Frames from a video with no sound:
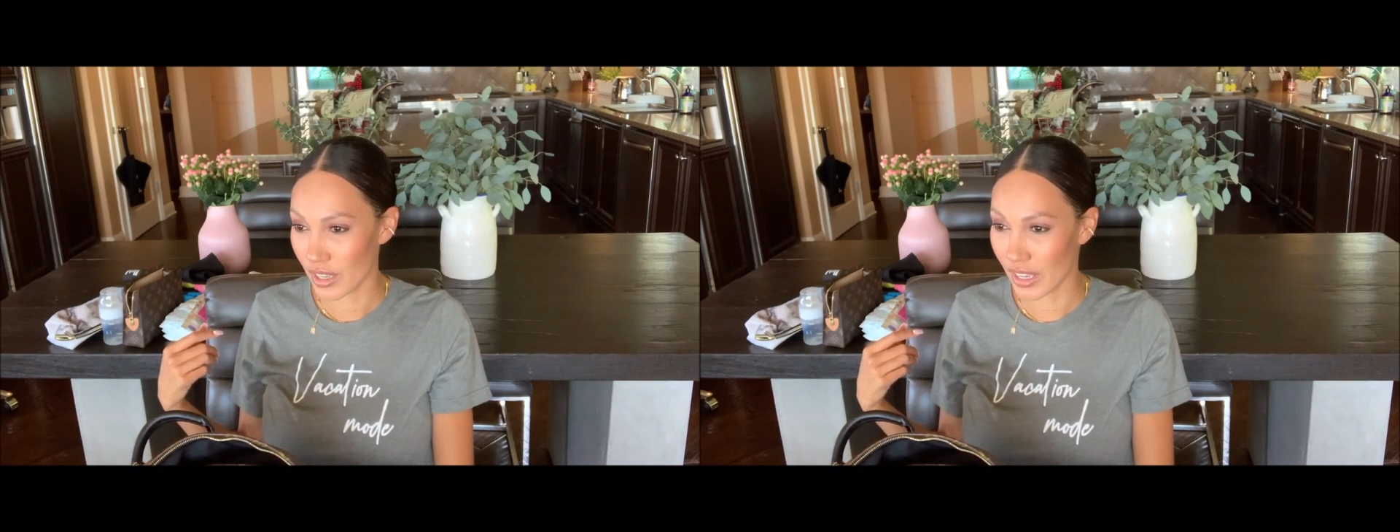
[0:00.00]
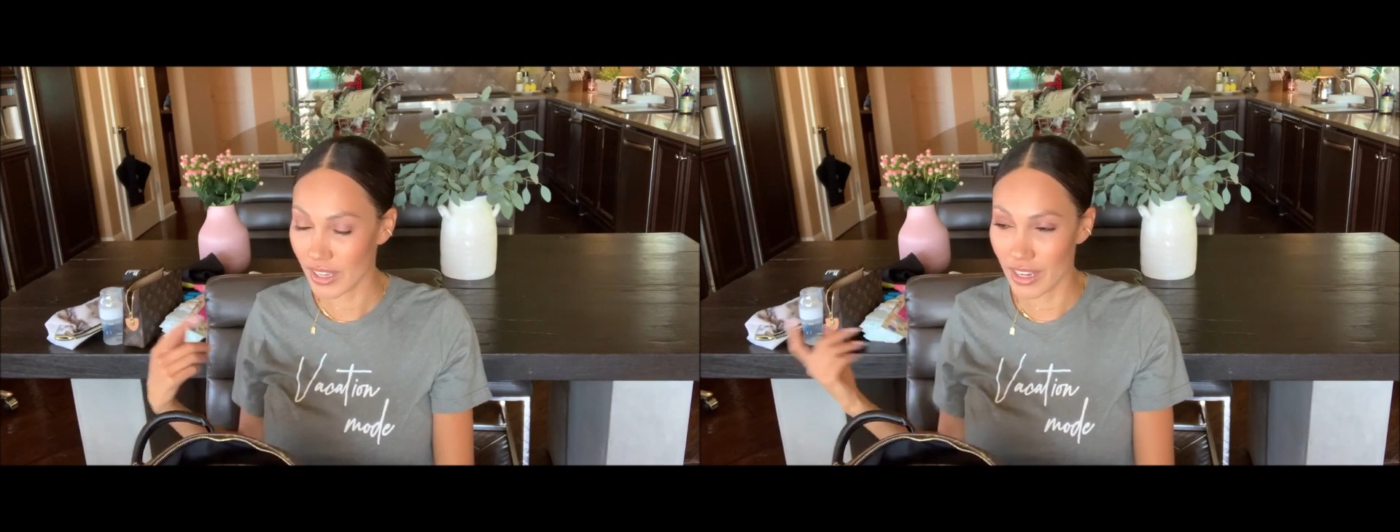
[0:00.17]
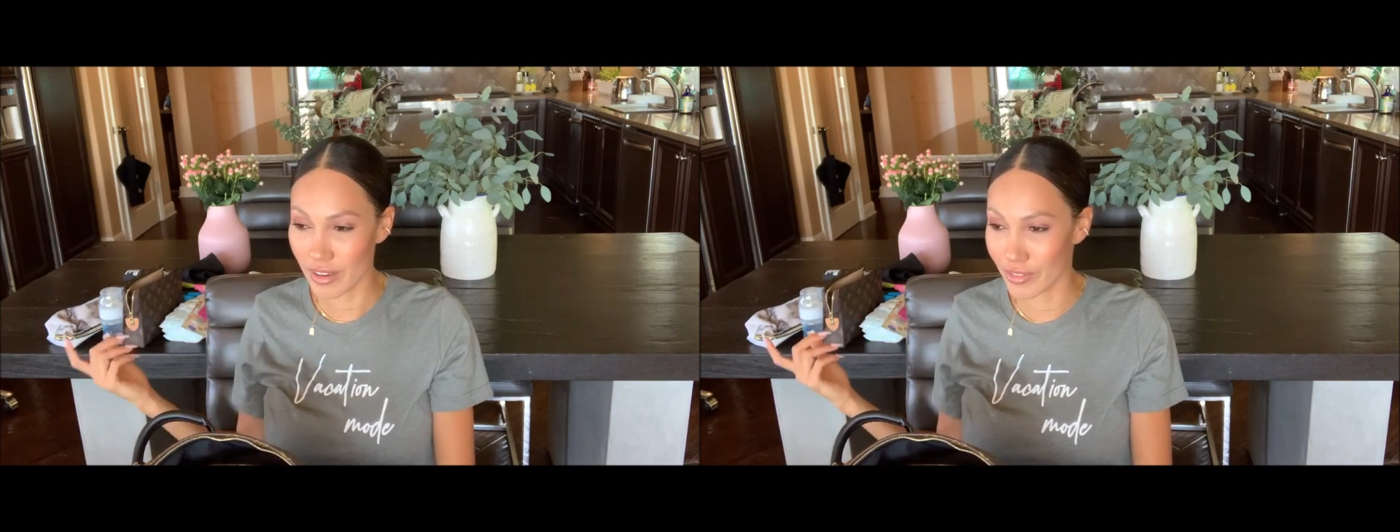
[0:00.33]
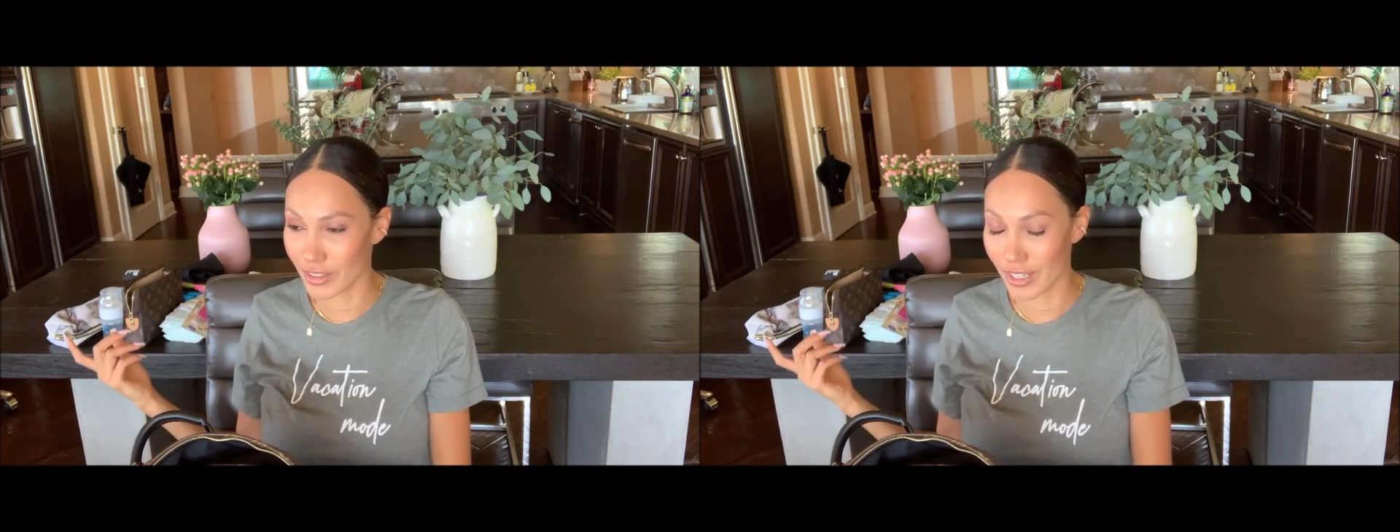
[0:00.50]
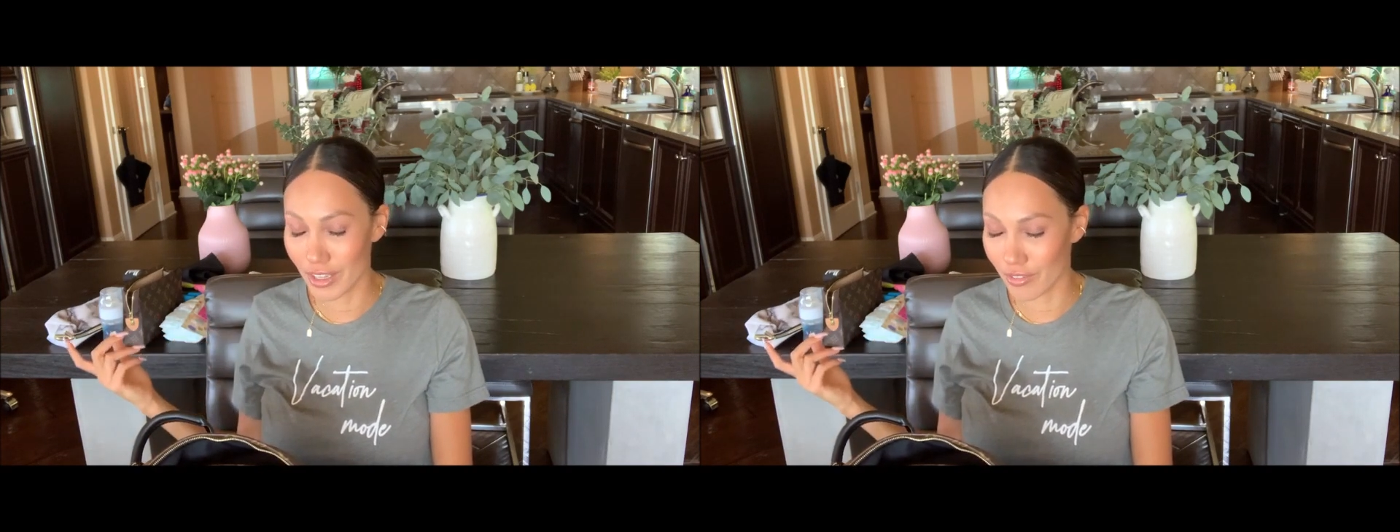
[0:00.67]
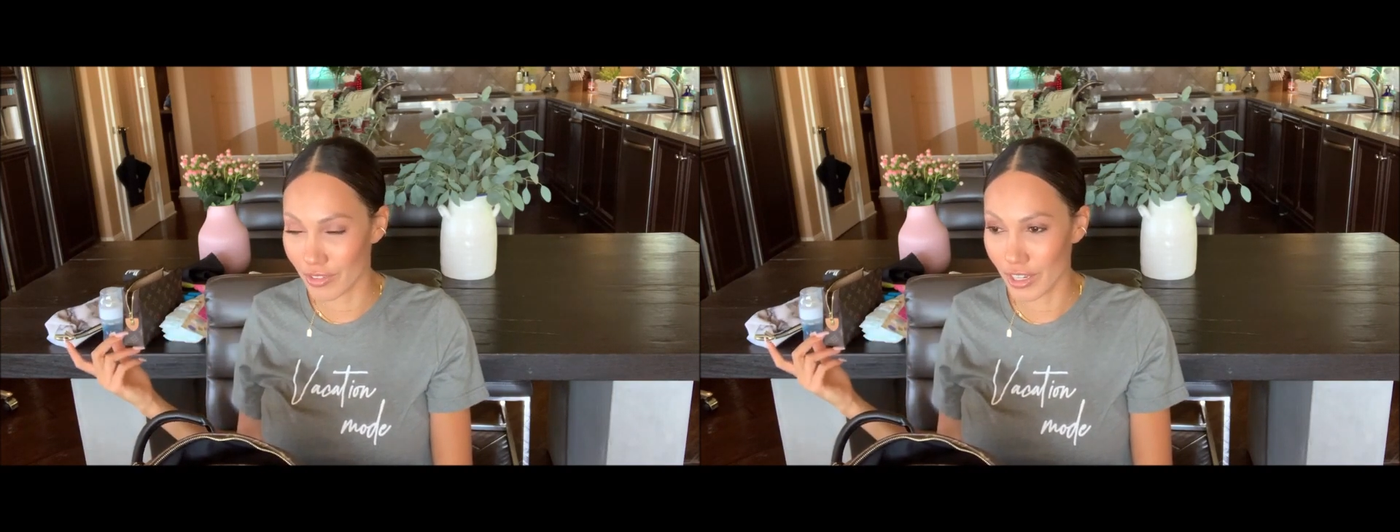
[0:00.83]
I can't even
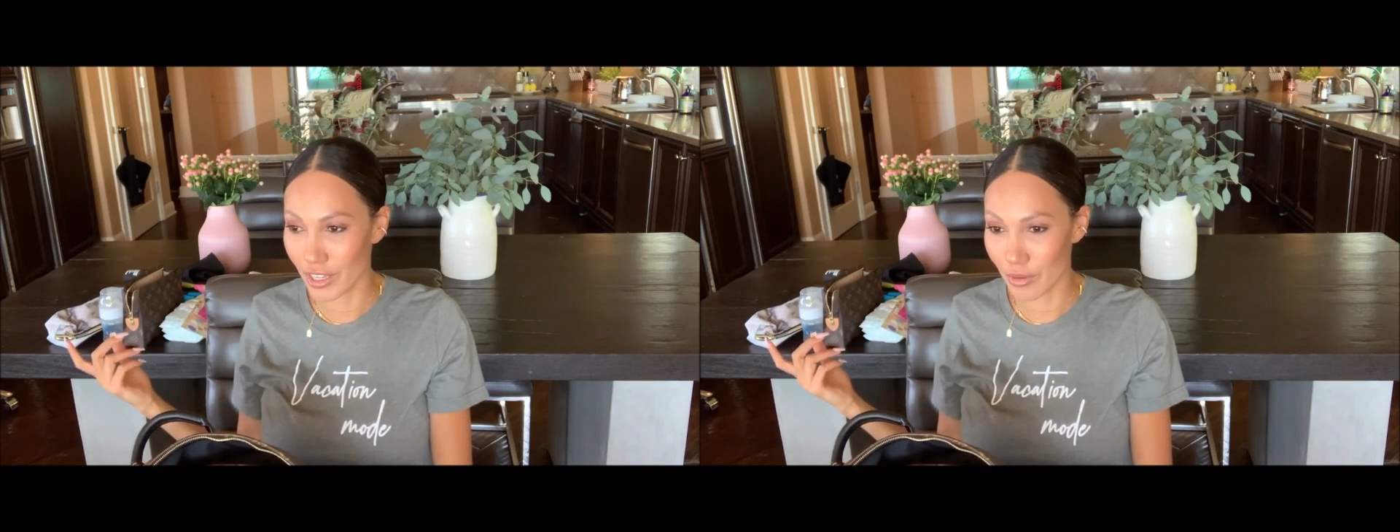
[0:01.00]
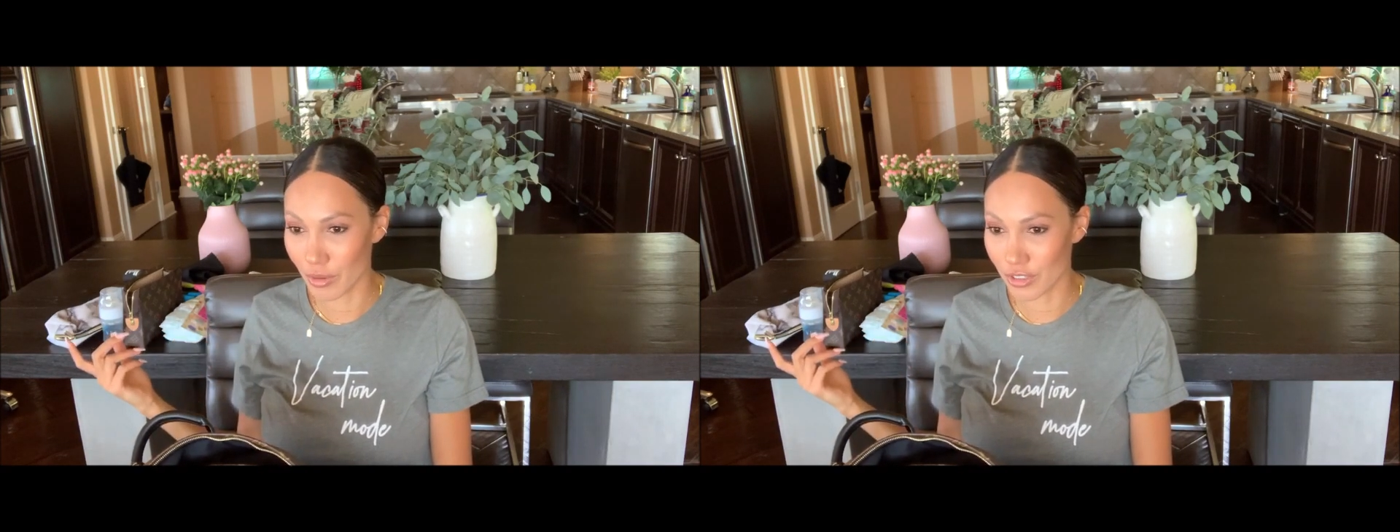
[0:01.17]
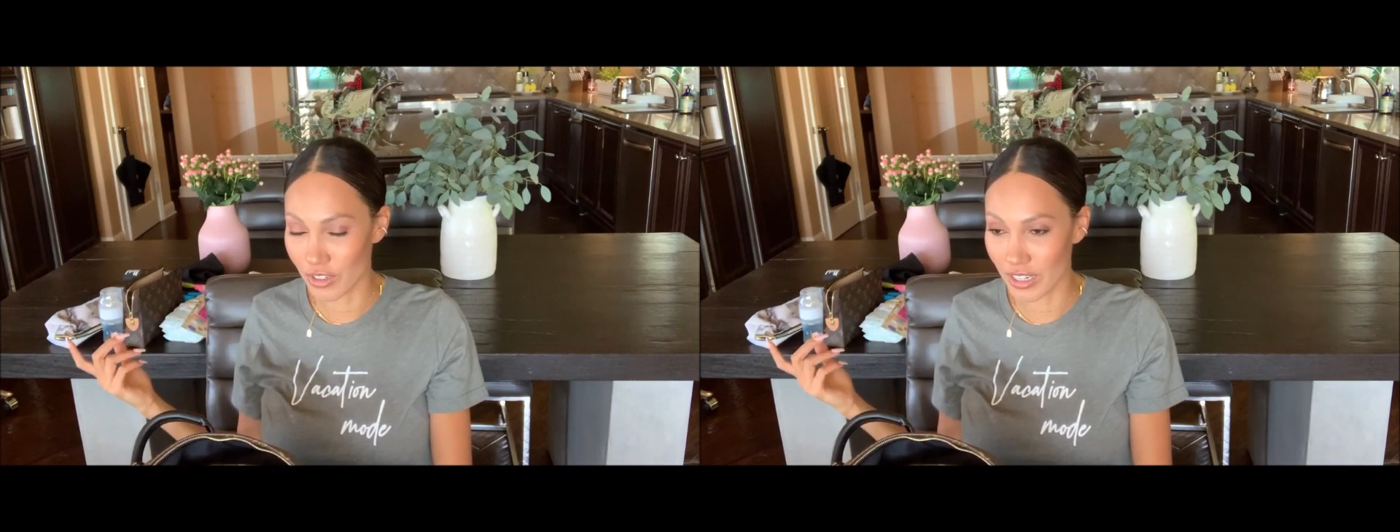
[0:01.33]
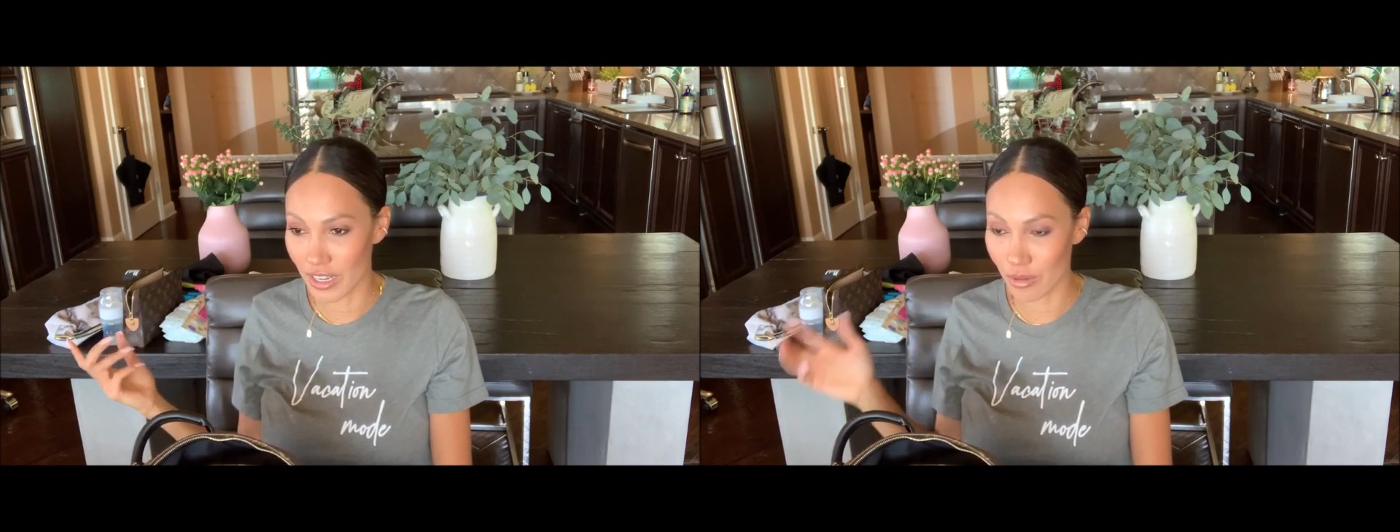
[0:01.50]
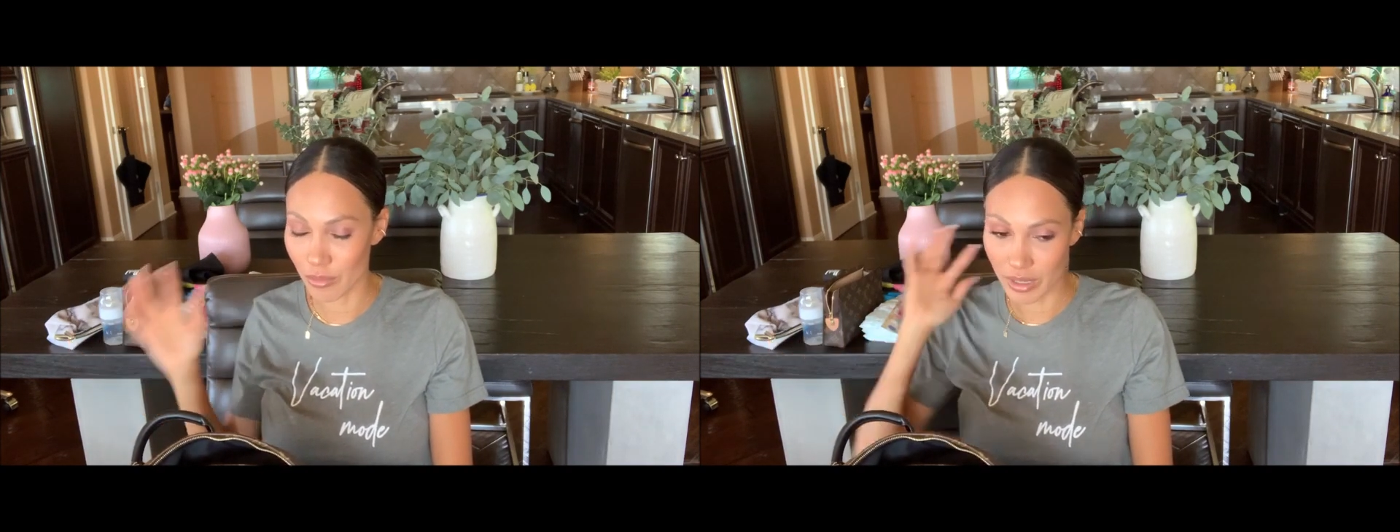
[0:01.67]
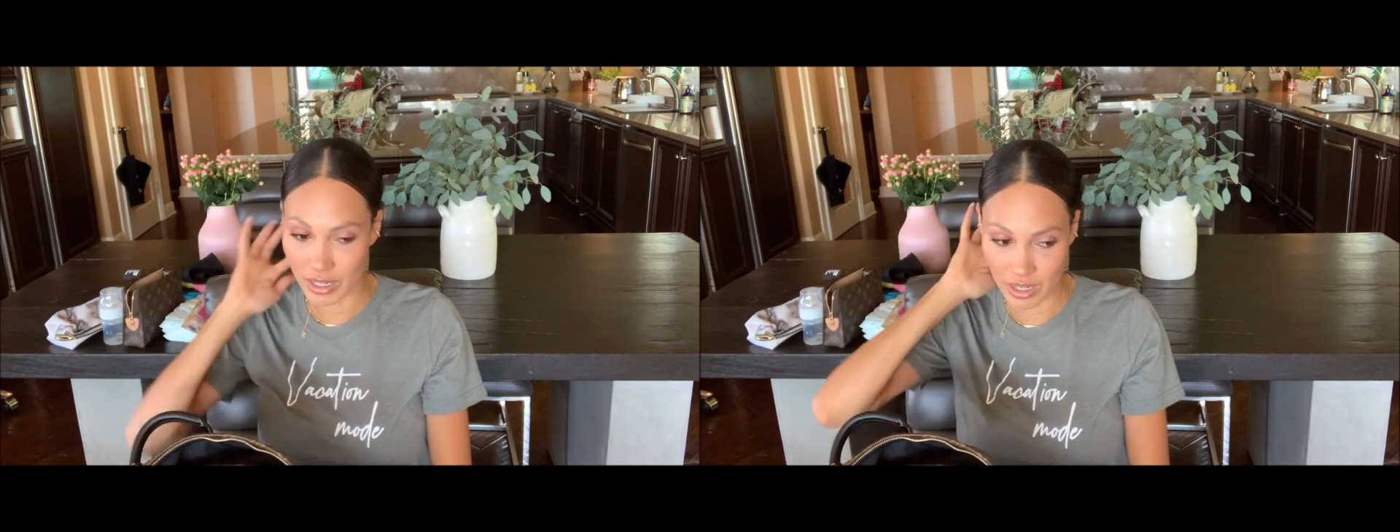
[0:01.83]
think of any other ones right
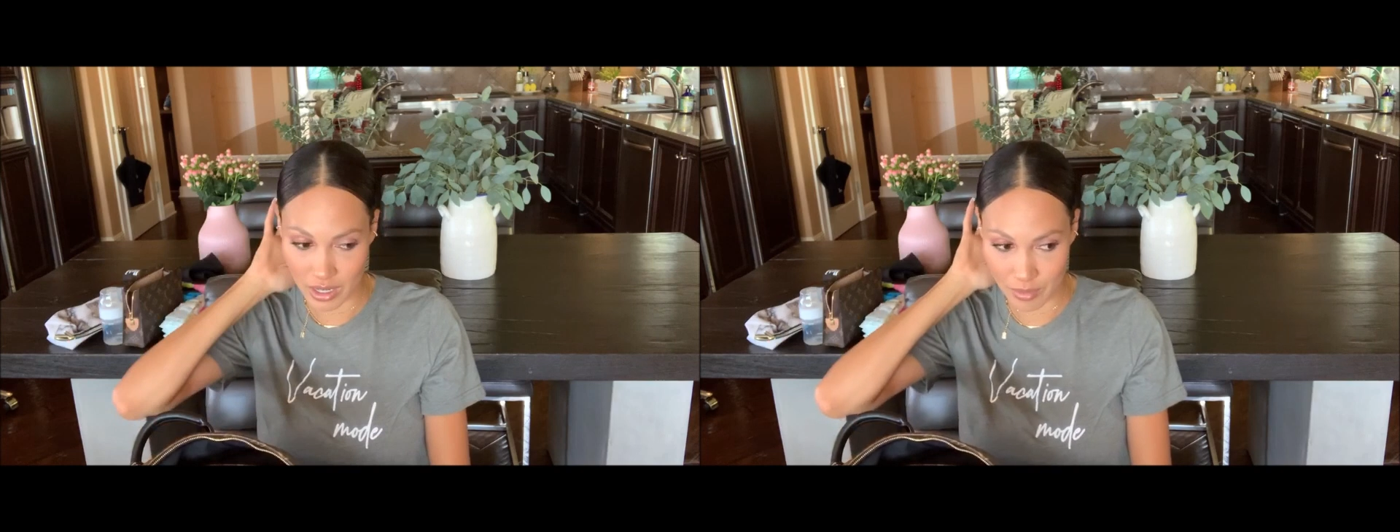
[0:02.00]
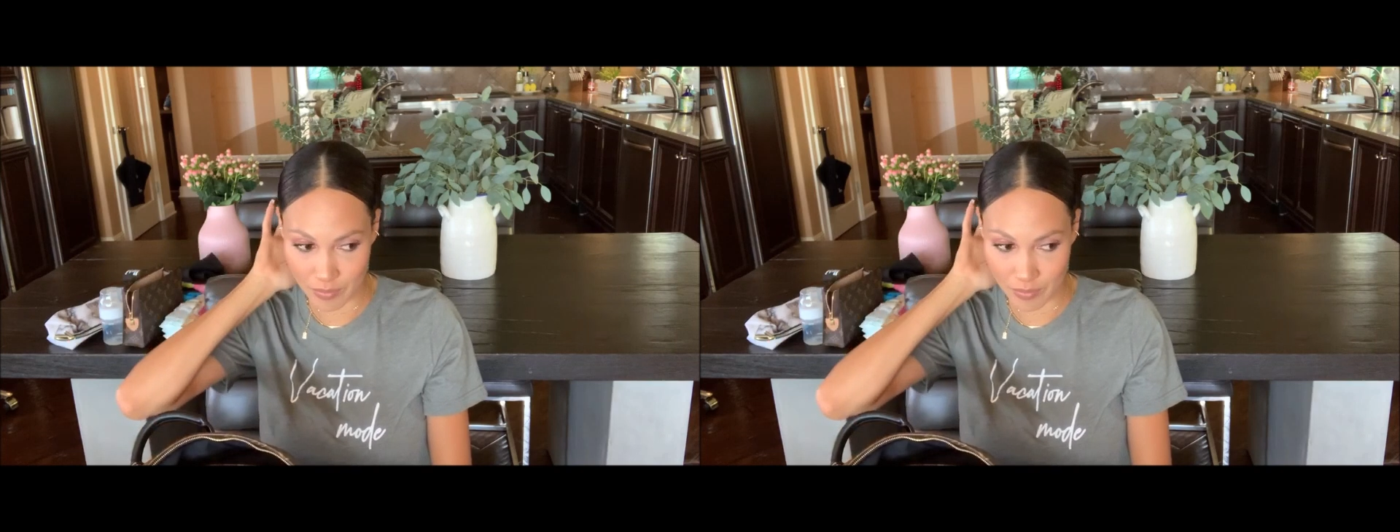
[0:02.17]
now, but